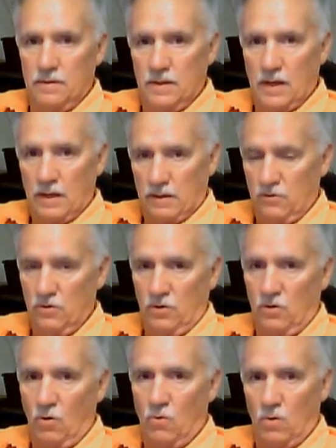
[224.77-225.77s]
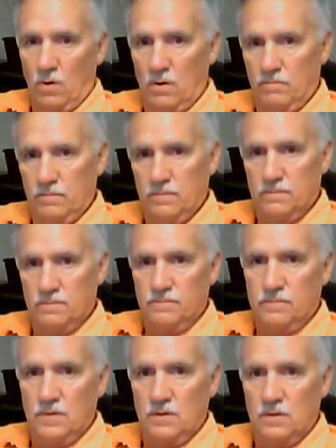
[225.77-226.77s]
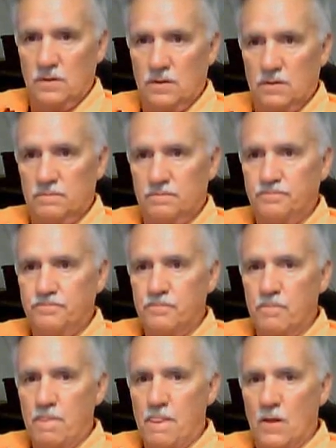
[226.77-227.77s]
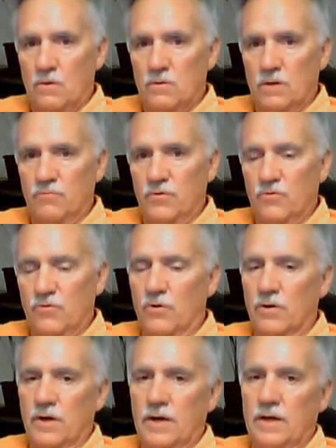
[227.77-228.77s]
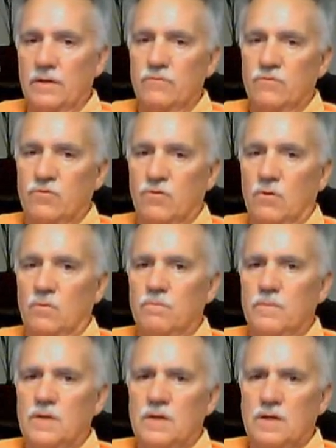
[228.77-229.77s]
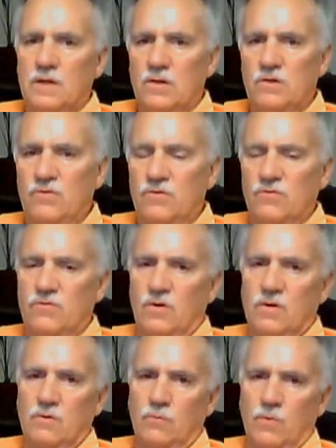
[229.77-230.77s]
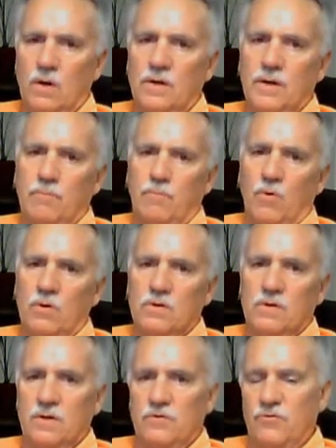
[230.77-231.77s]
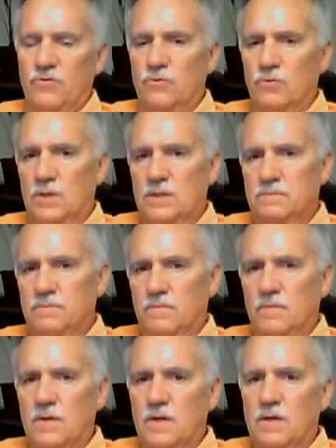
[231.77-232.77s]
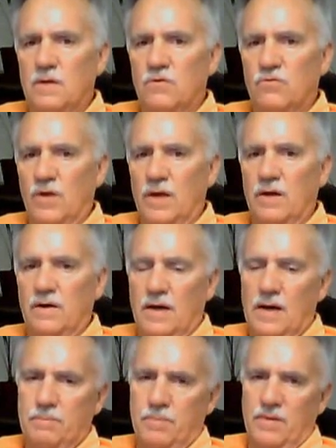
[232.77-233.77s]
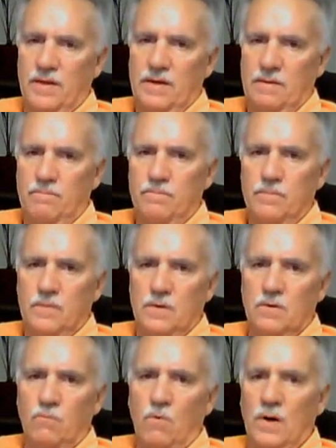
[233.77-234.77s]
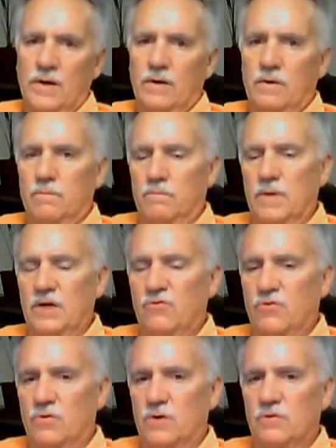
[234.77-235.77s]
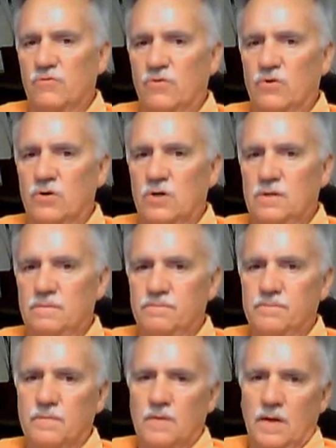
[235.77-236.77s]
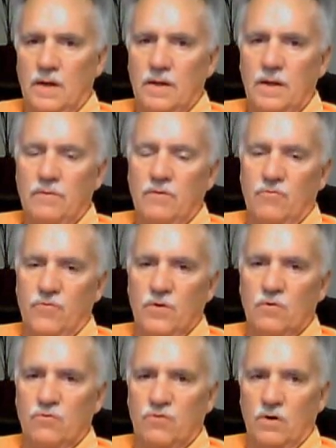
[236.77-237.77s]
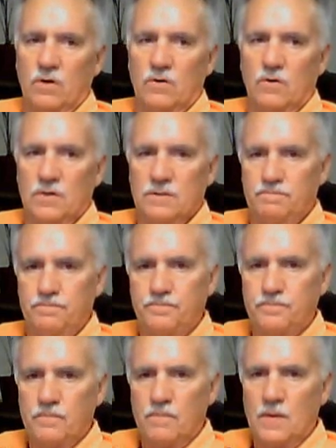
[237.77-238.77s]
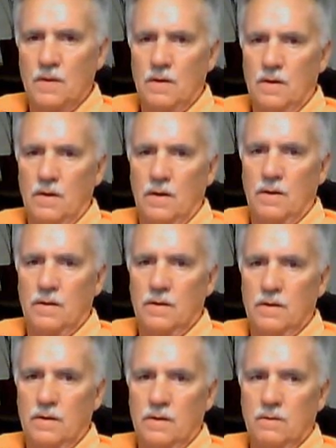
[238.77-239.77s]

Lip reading: not a good core uh, if you turned it in. So this is really important that you stay on top of that. The wire, make sure it's good, and the fuel solenoid. And